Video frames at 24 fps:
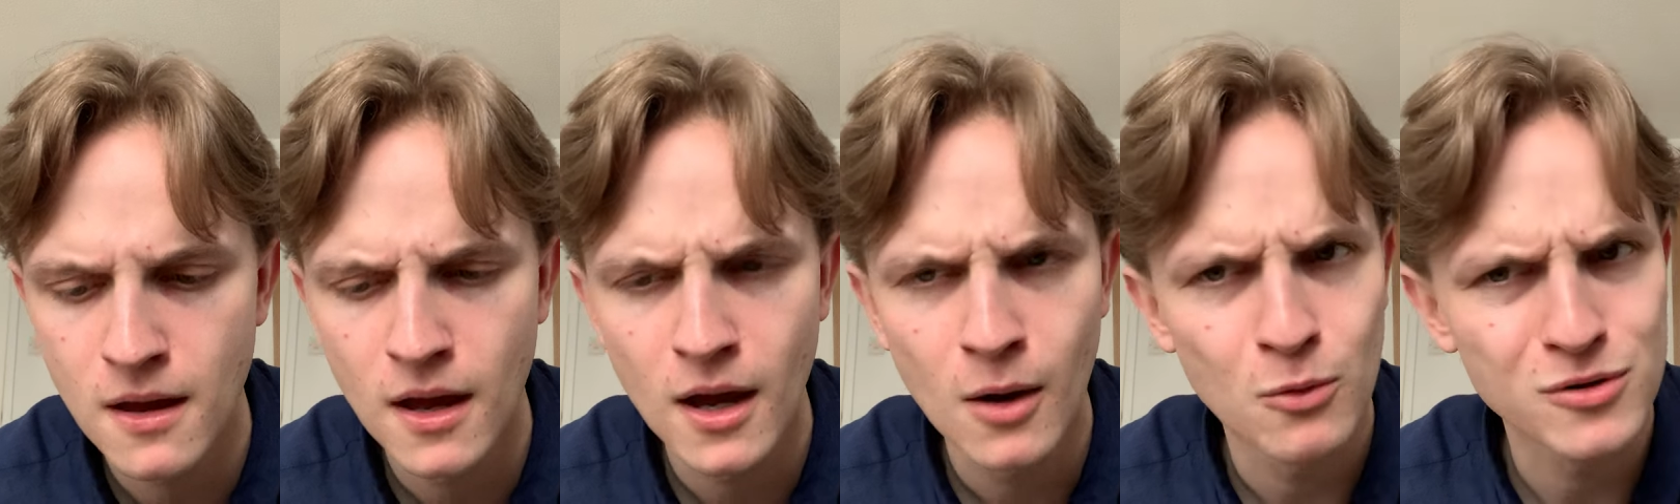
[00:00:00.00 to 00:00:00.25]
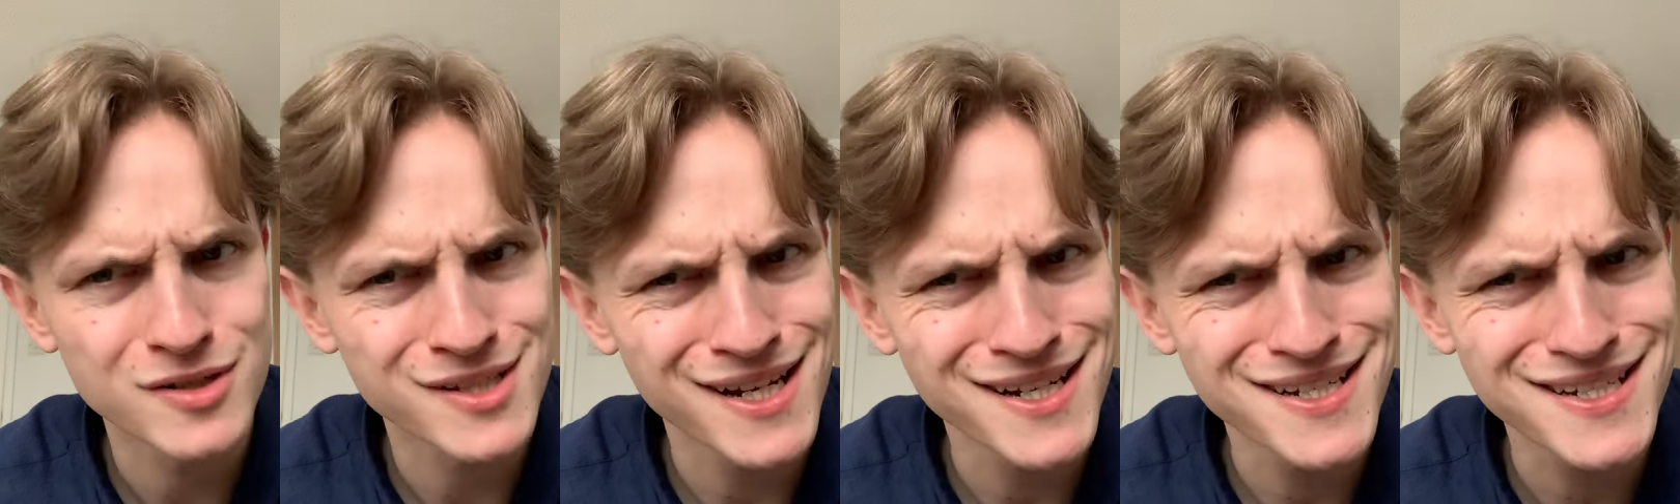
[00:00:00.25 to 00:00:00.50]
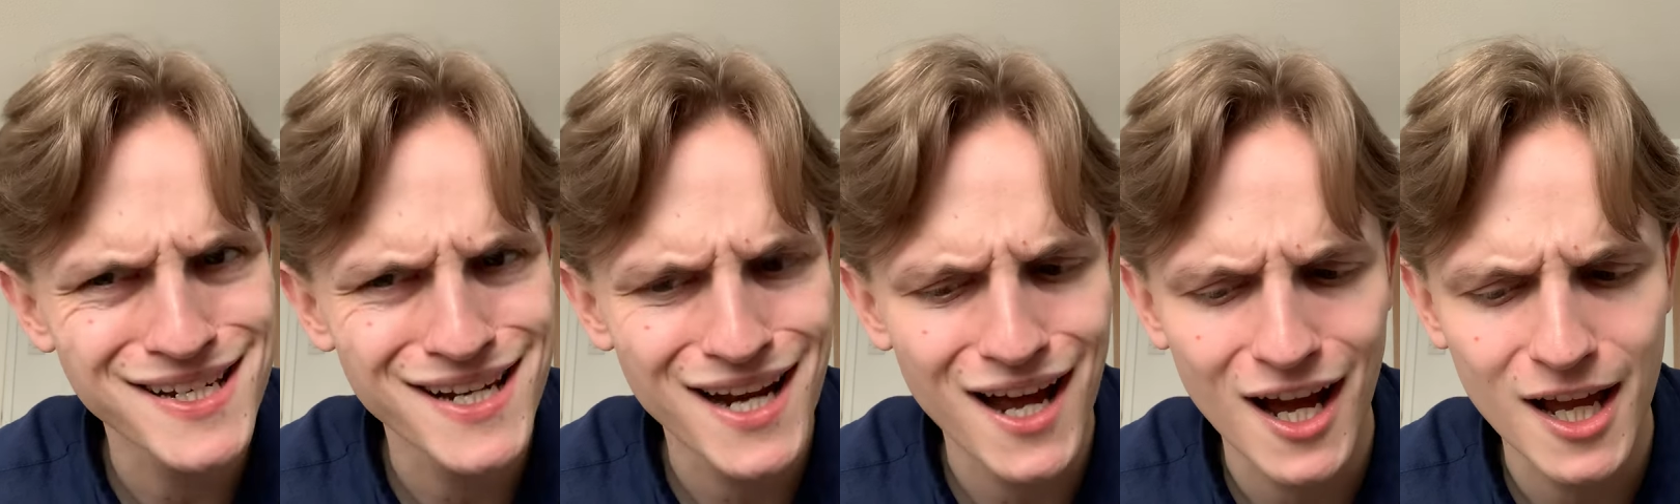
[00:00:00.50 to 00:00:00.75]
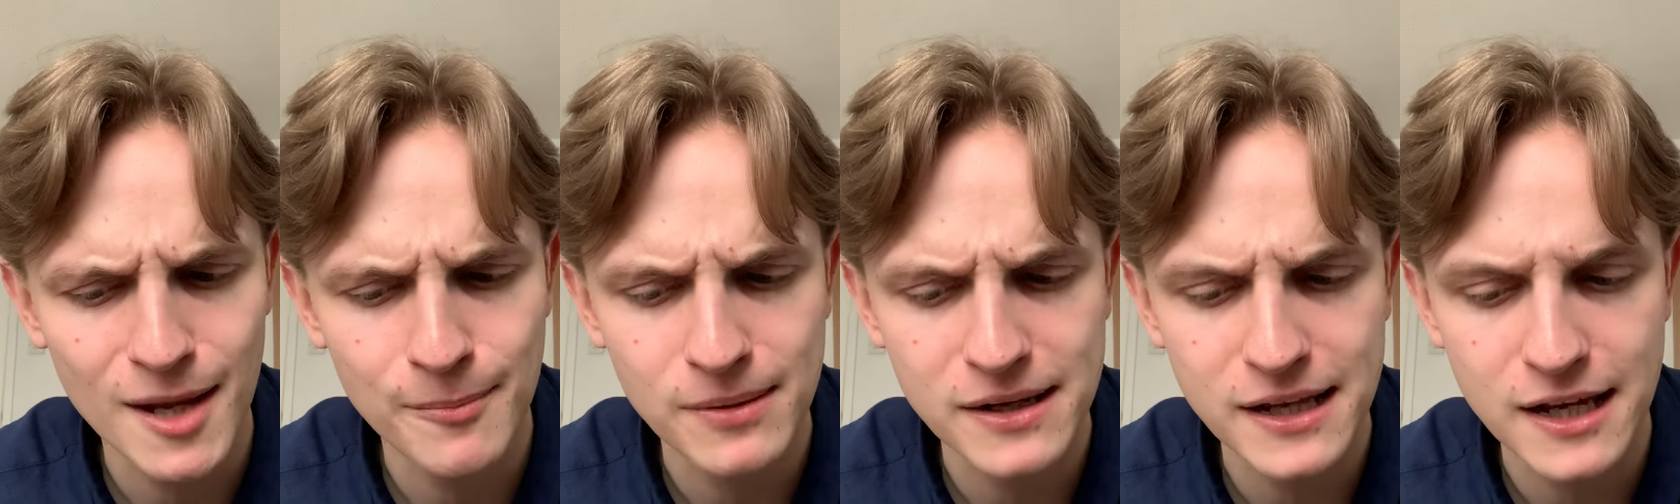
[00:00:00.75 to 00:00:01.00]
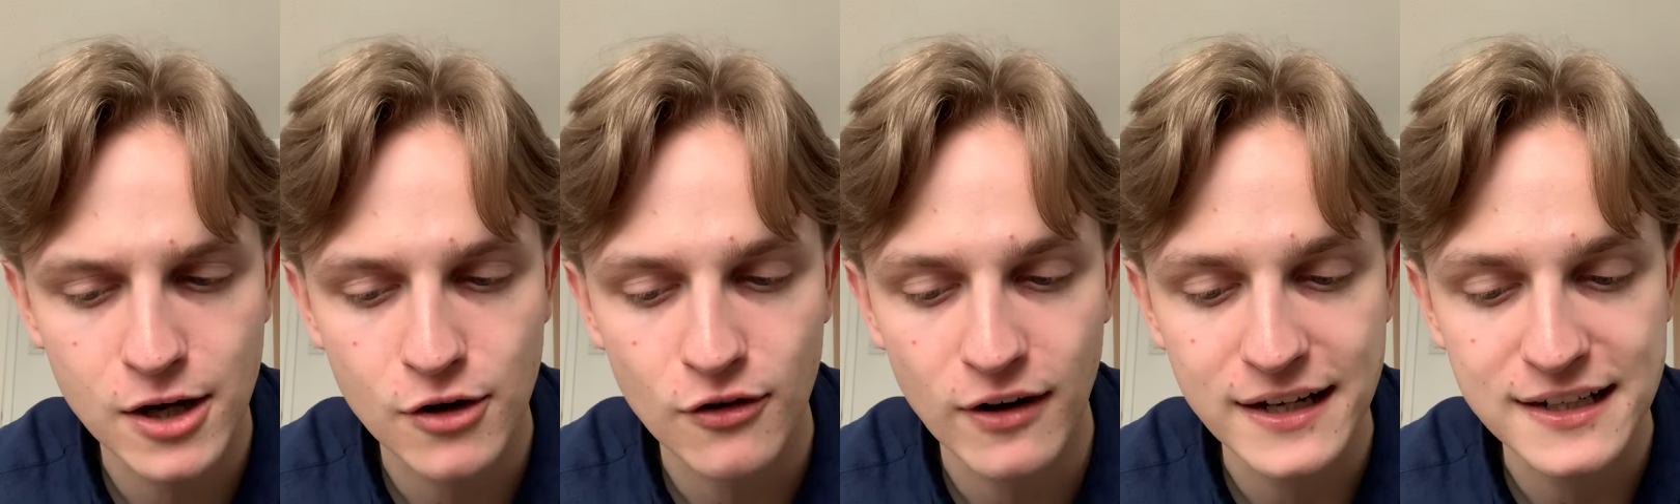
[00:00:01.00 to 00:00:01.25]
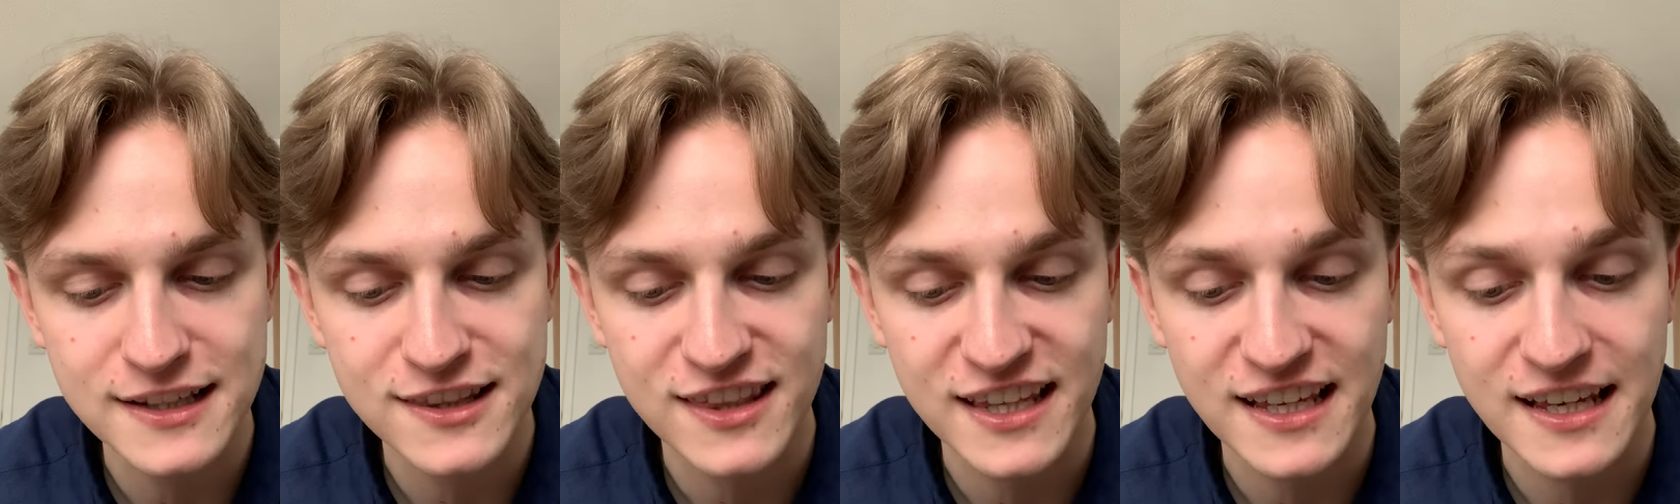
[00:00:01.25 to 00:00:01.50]
was undeniably a
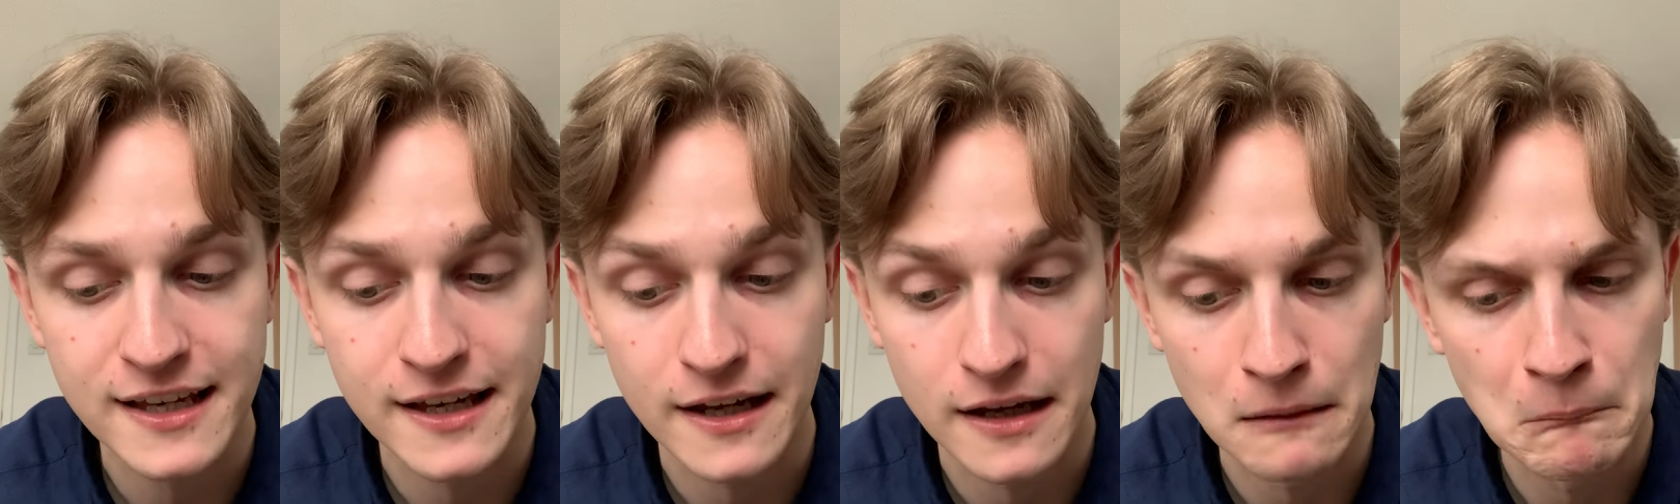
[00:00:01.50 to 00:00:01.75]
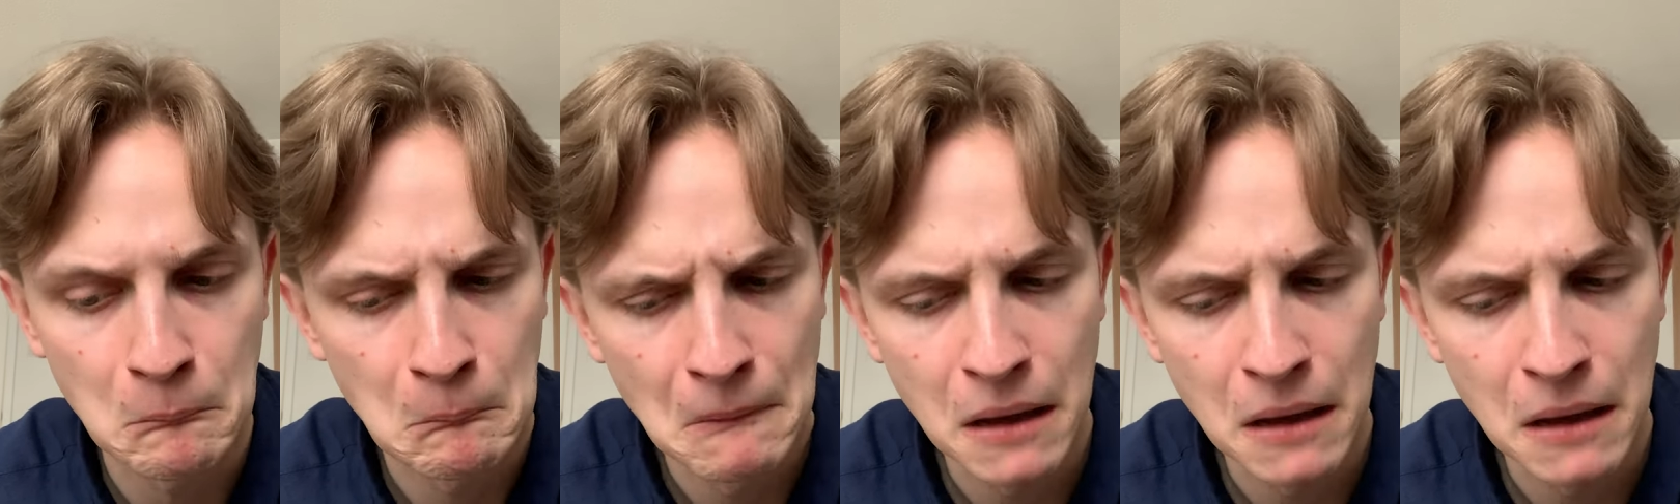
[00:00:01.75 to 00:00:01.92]
great thinker,